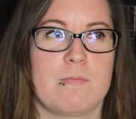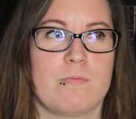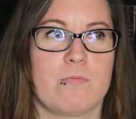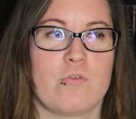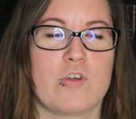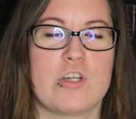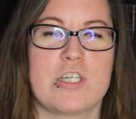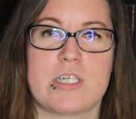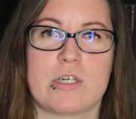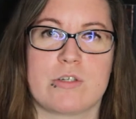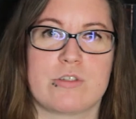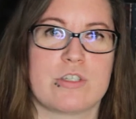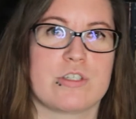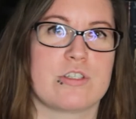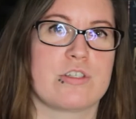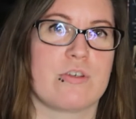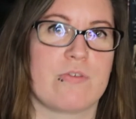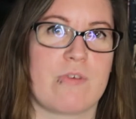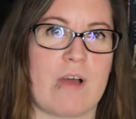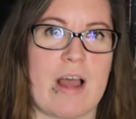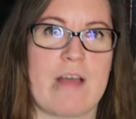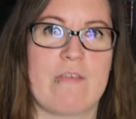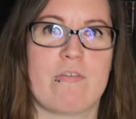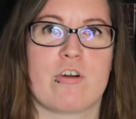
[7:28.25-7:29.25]
reach out to
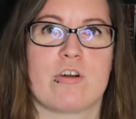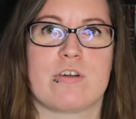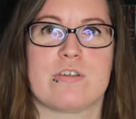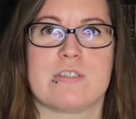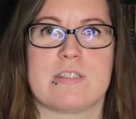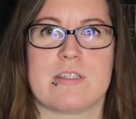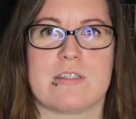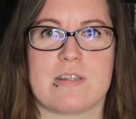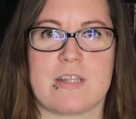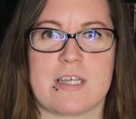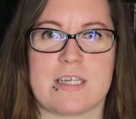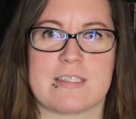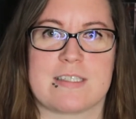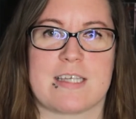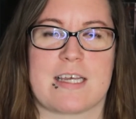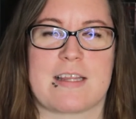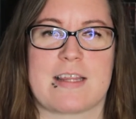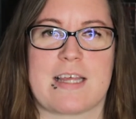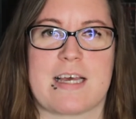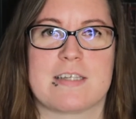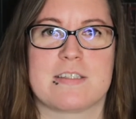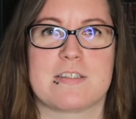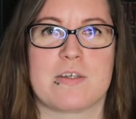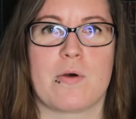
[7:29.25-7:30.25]
survivors and things like
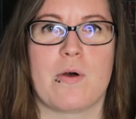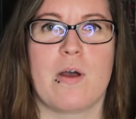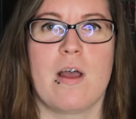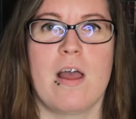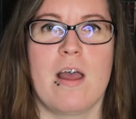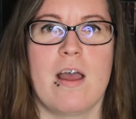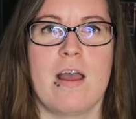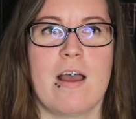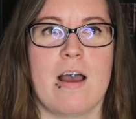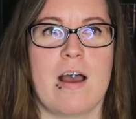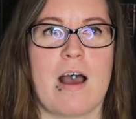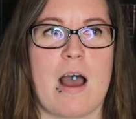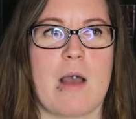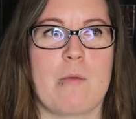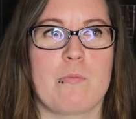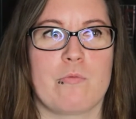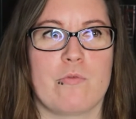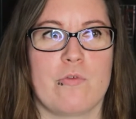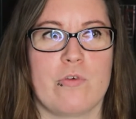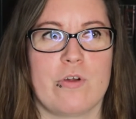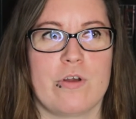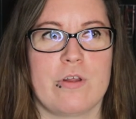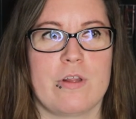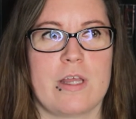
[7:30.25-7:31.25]
that. So
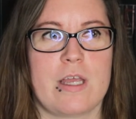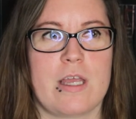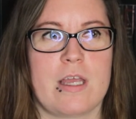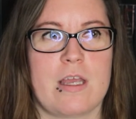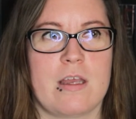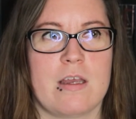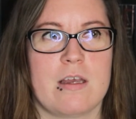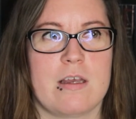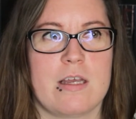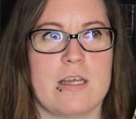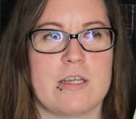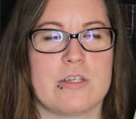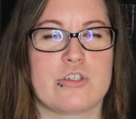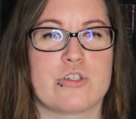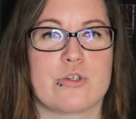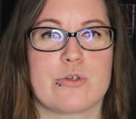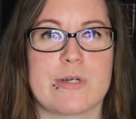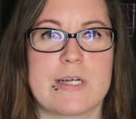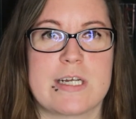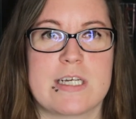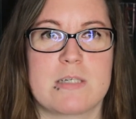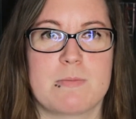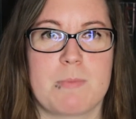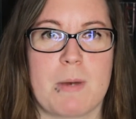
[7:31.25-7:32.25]
I'm really
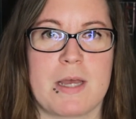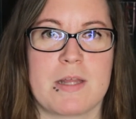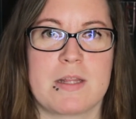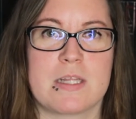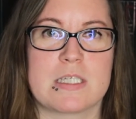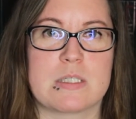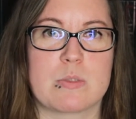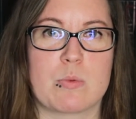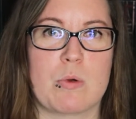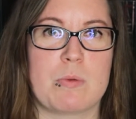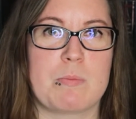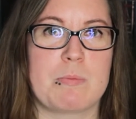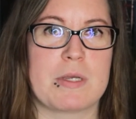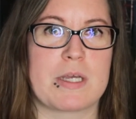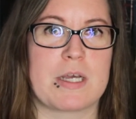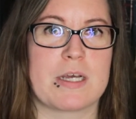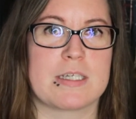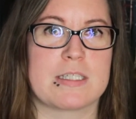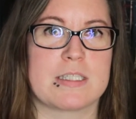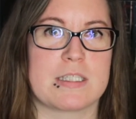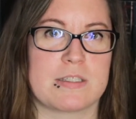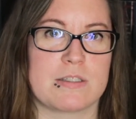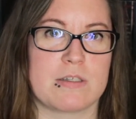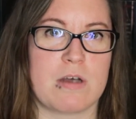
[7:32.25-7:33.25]
intrigued by this one
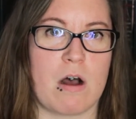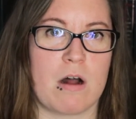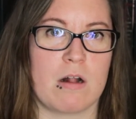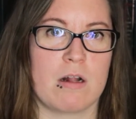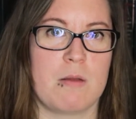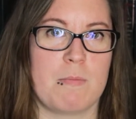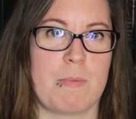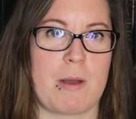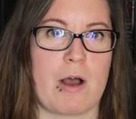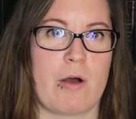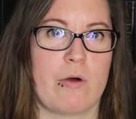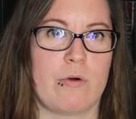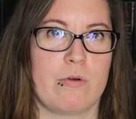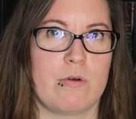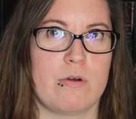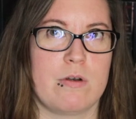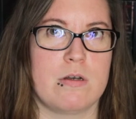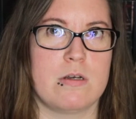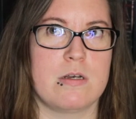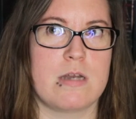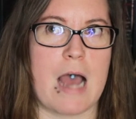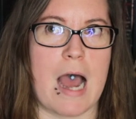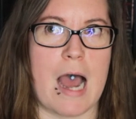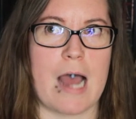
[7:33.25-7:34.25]
because it's all about
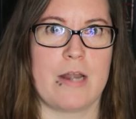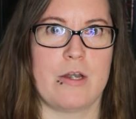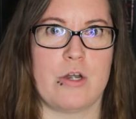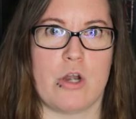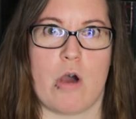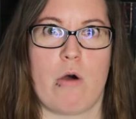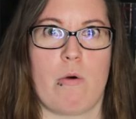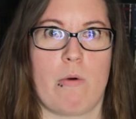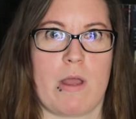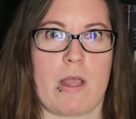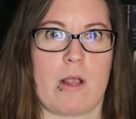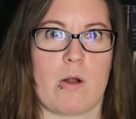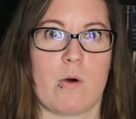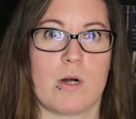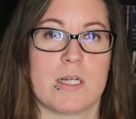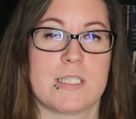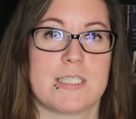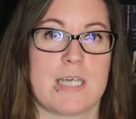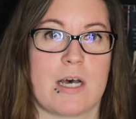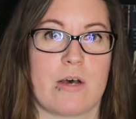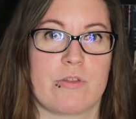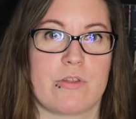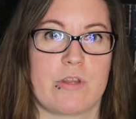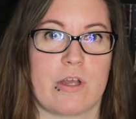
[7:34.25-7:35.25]
not knowing
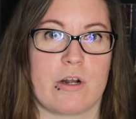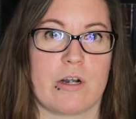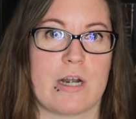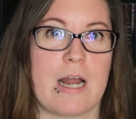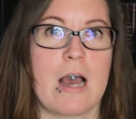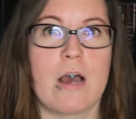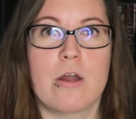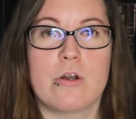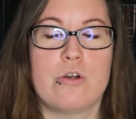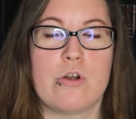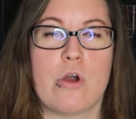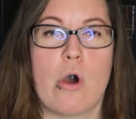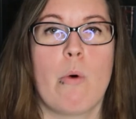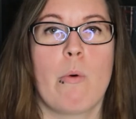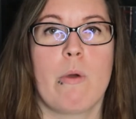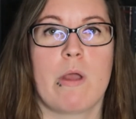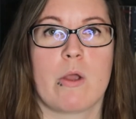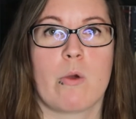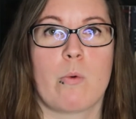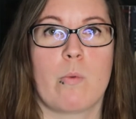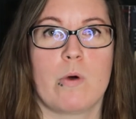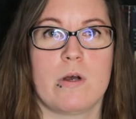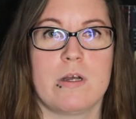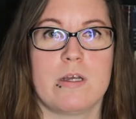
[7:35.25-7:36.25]
what's out there, not
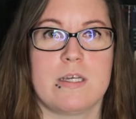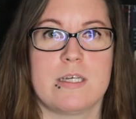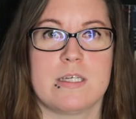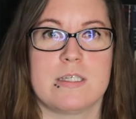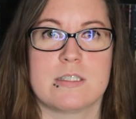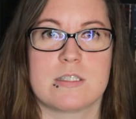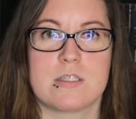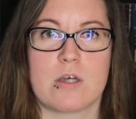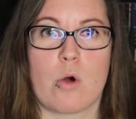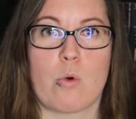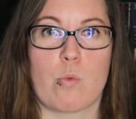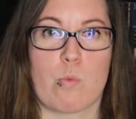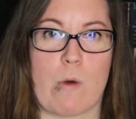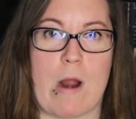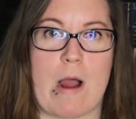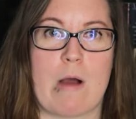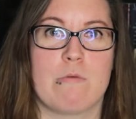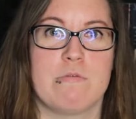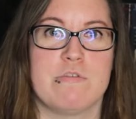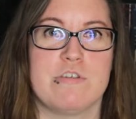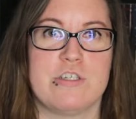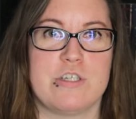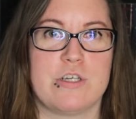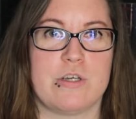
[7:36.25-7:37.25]
knowing what is
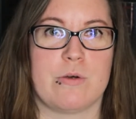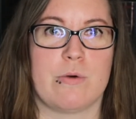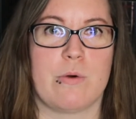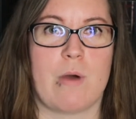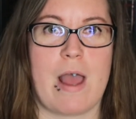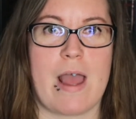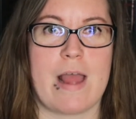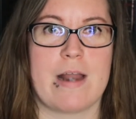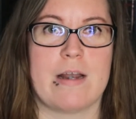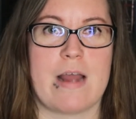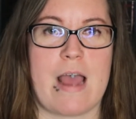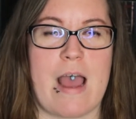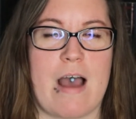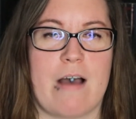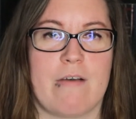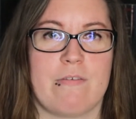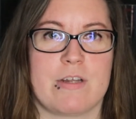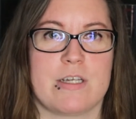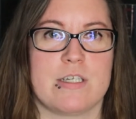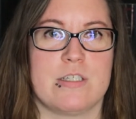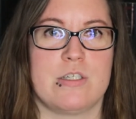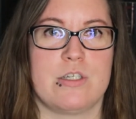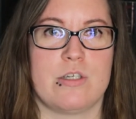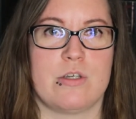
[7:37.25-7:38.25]
around you, and
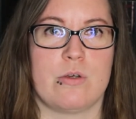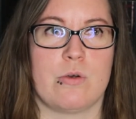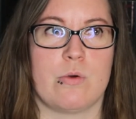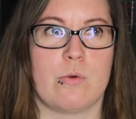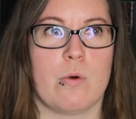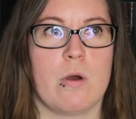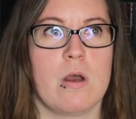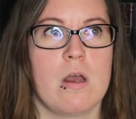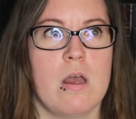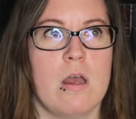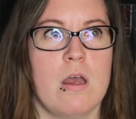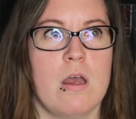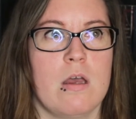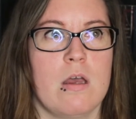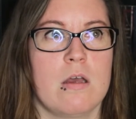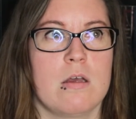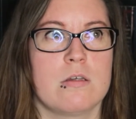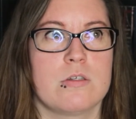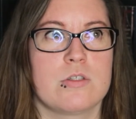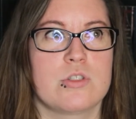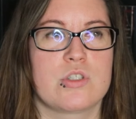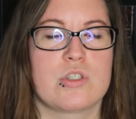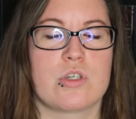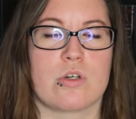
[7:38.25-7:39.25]
having to
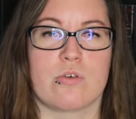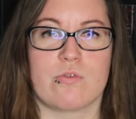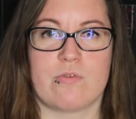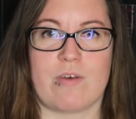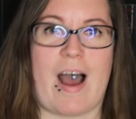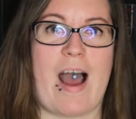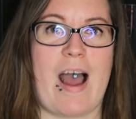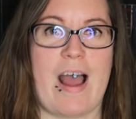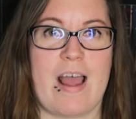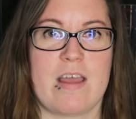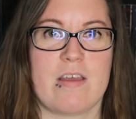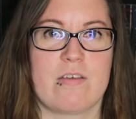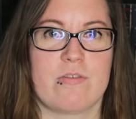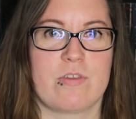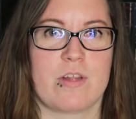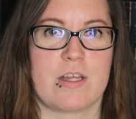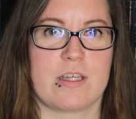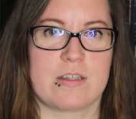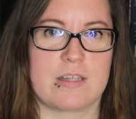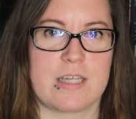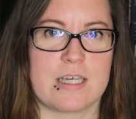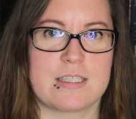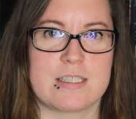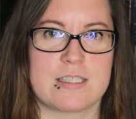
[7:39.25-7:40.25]
survive.
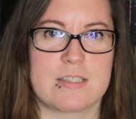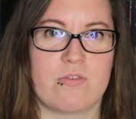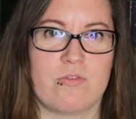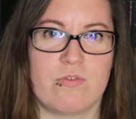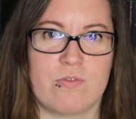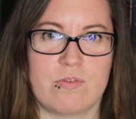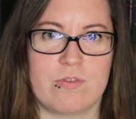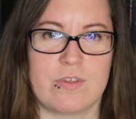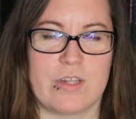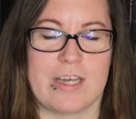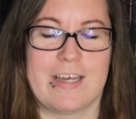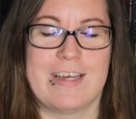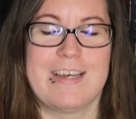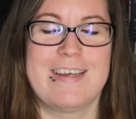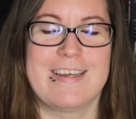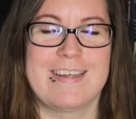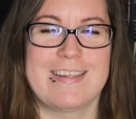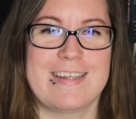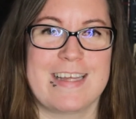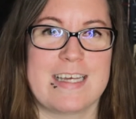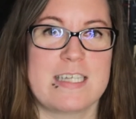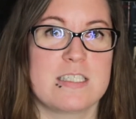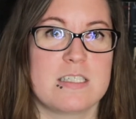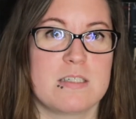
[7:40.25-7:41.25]
Like
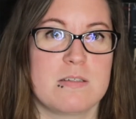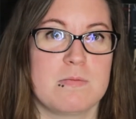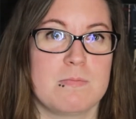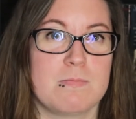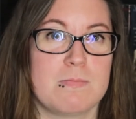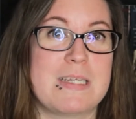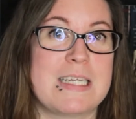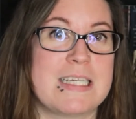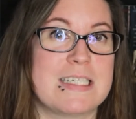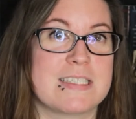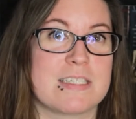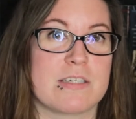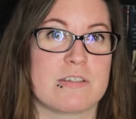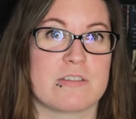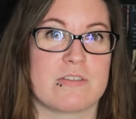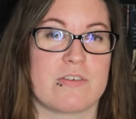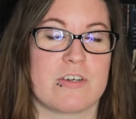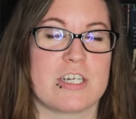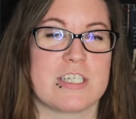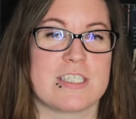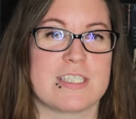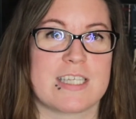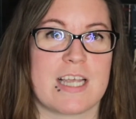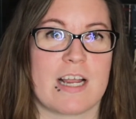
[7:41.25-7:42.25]
that to me sounds
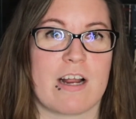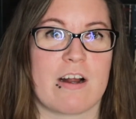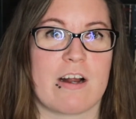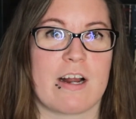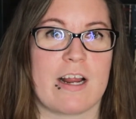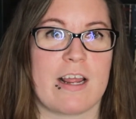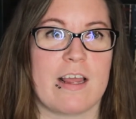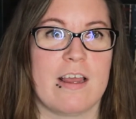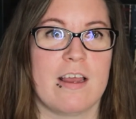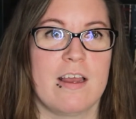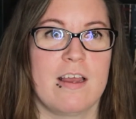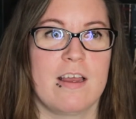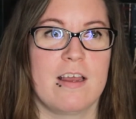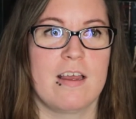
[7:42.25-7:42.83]
very scary.